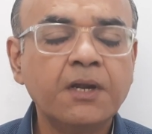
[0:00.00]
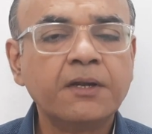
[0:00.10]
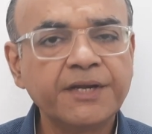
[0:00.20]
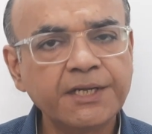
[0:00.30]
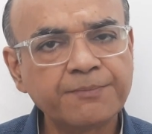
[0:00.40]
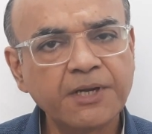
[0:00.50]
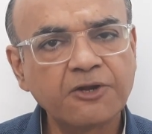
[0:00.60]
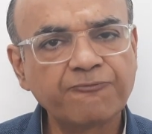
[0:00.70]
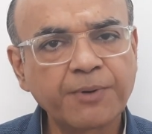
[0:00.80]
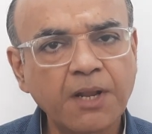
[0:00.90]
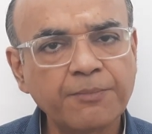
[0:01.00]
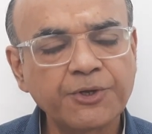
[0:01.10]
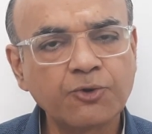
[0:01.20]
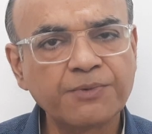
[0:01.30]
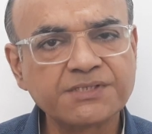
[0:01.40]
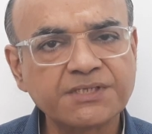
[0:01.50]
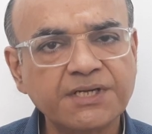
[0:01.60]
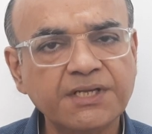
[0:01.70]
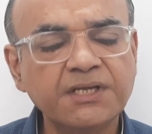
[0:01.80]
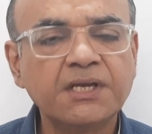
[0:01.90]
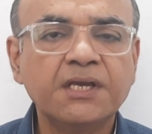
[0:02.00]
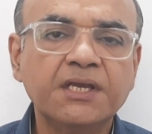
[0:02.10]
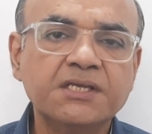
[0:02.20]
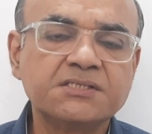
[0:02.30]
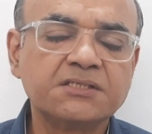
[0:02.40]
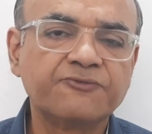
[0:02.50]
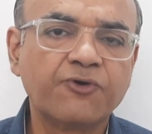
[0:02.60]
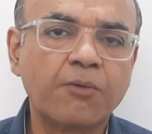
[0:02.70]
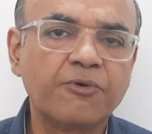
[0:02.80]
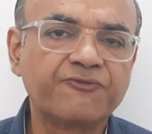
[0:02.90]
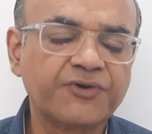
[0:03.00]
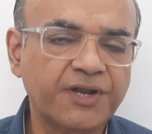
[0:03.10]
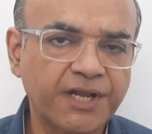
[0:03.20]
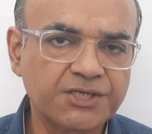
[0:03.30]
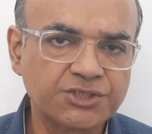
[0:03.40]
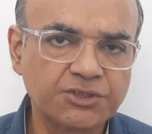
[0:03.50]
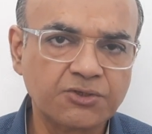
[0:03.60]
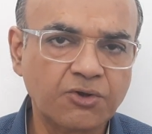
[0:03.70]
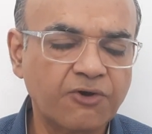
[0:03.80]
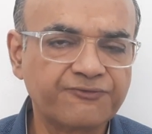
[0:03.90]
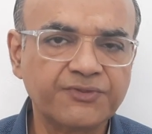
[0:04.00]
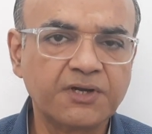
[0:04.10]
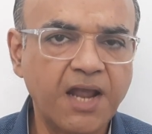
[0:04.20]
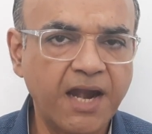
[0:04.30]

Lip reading: Treatment of primary obesity is in the form of correction of the